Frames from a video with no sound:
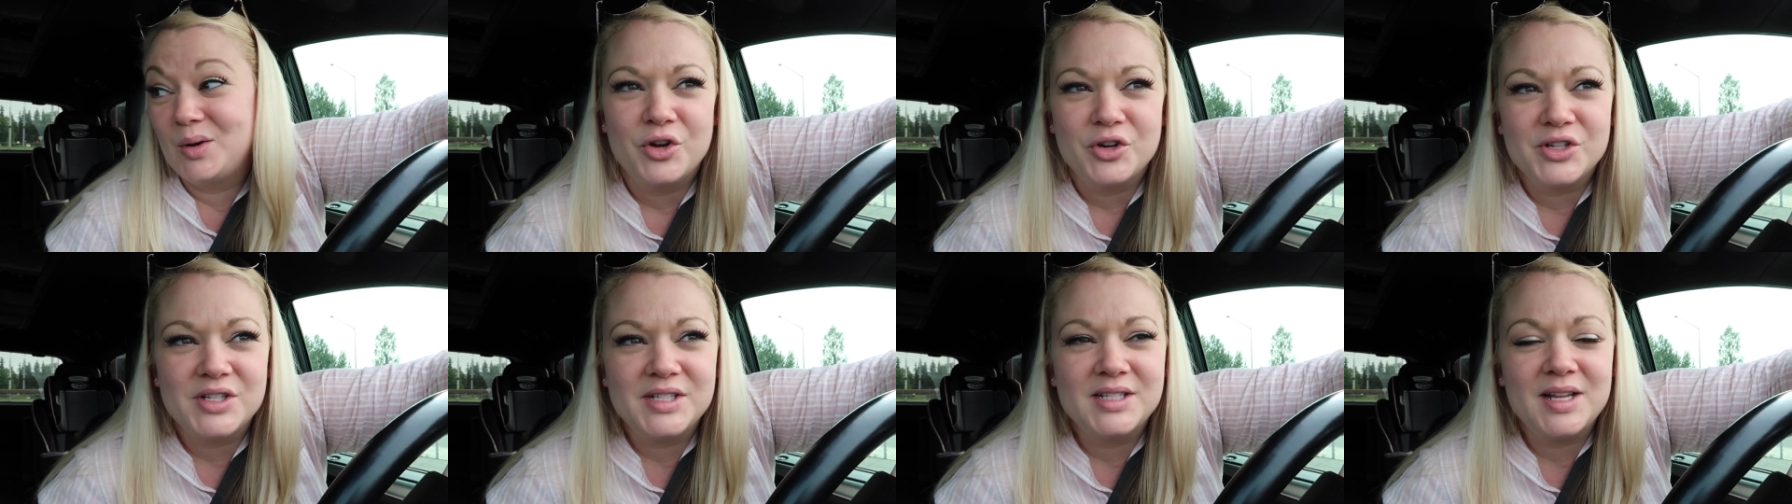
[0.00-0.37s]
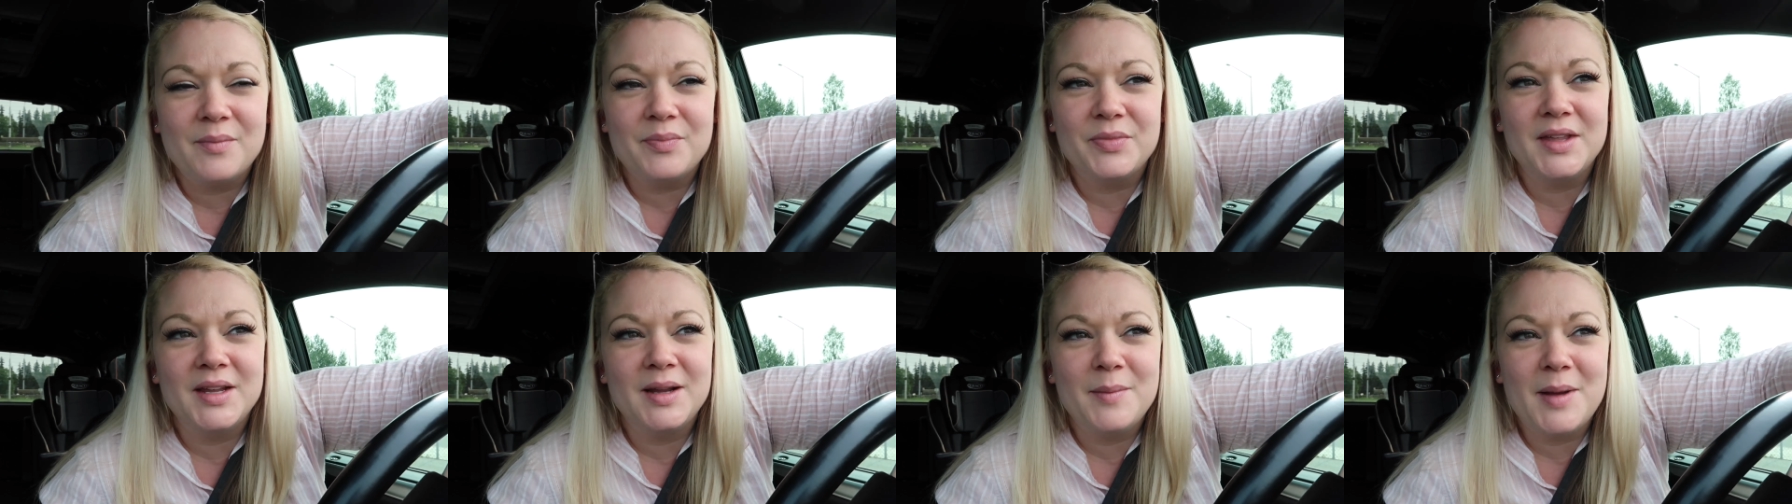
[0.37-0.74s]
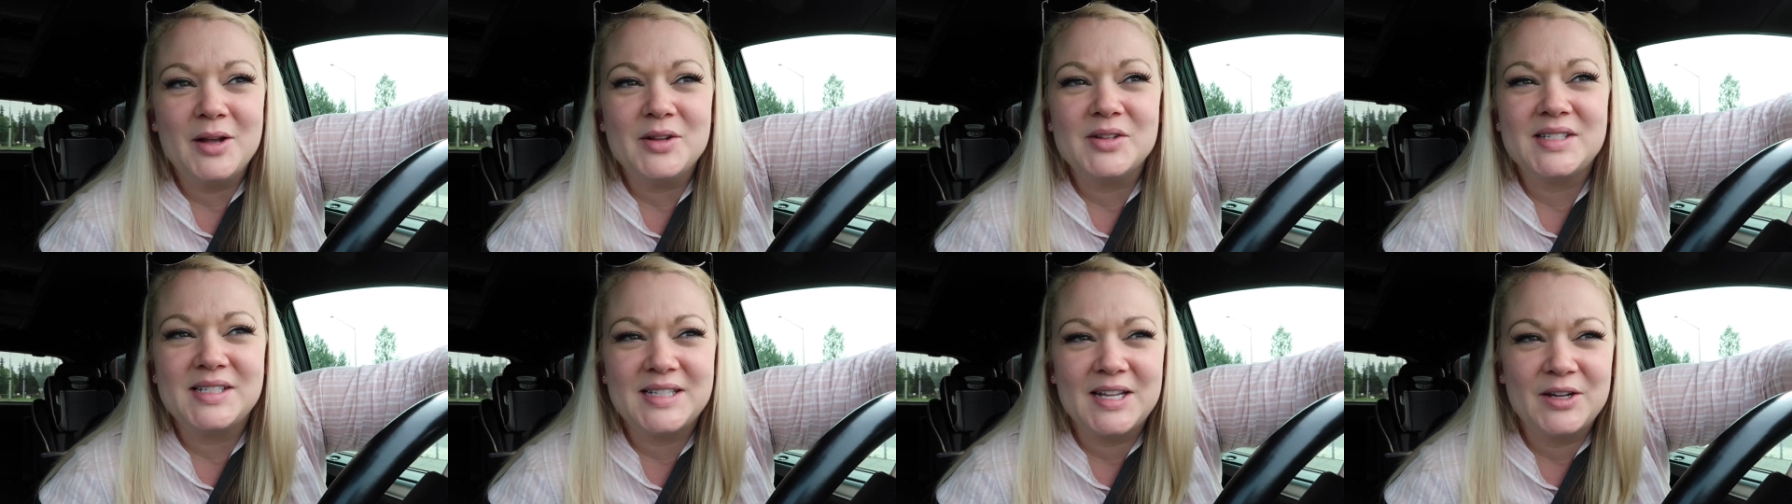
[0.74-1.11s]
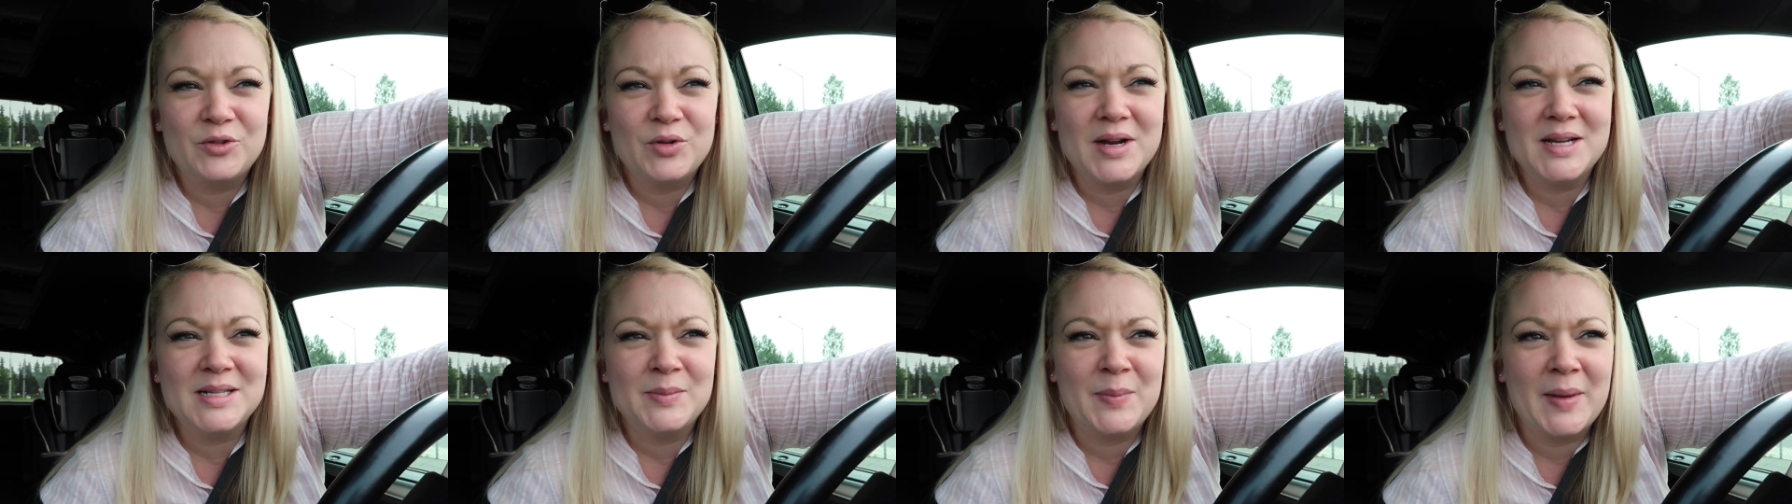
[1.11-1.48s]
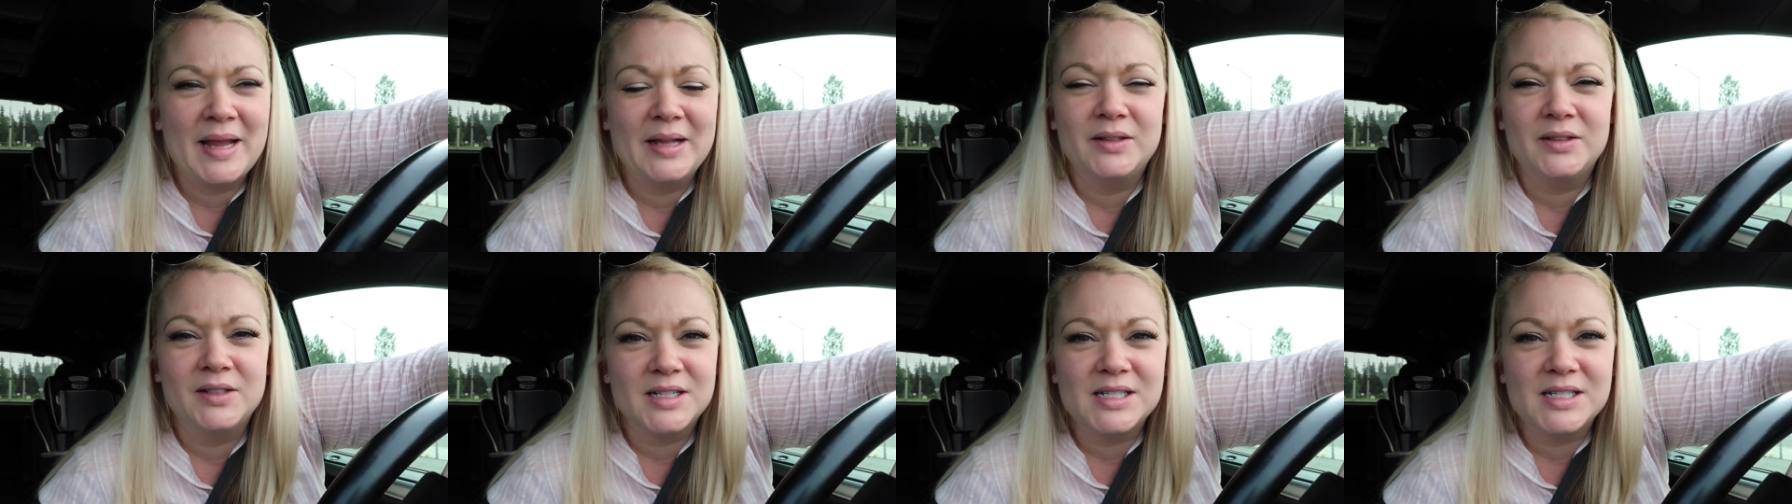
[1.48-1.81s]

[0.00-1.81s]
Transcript: There's something about sunrise bagel